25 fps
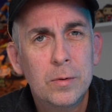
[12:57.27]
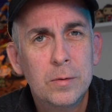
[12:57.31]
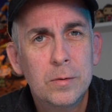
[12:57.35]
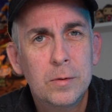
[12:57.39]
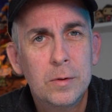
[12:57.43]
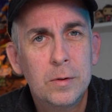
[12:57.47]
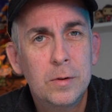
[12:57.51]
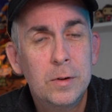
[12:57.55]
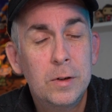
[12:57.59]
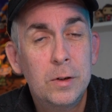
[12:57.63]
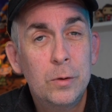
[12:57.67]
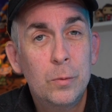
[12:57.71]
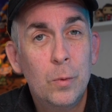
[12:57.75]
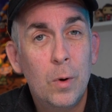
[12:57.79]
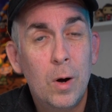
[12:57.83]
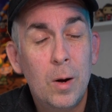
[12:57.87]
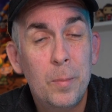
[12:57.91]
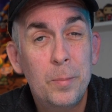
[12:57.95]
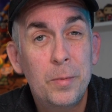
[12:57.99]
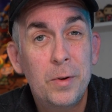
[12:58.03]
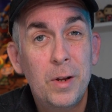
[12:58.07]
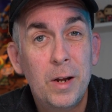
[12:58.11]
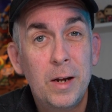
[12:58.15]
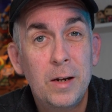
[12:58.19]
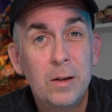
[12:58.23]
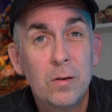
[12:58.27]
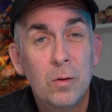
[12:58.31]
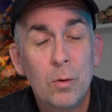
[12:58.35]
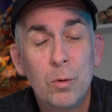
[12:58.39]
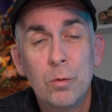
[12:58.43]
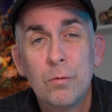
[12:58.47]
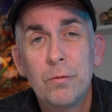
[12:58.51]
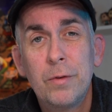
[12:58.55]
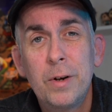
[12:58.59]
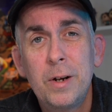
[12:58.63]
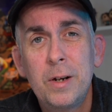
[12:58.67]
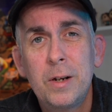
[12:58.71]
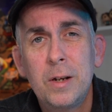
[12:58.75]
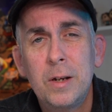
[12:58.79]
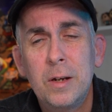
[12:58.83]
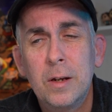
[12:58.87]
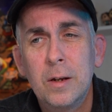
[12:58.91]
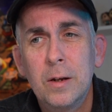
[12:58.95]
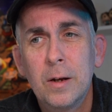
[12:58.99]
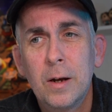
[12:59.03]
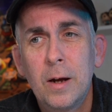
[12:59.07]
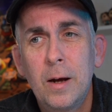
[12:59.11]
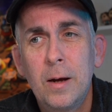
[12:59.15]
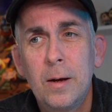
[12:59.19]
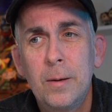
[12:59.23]
the new update already,
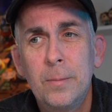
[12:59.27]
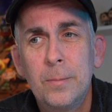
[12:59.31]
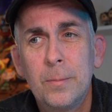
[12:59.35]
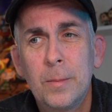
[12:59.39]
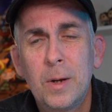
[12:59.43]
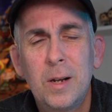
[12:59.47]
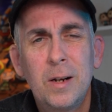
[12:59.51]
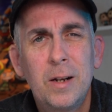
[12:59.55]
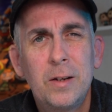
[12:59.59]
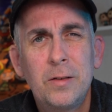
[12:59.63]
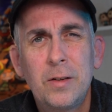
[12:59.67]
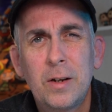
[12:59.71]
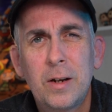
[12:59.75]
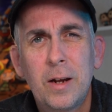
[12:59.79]
unless I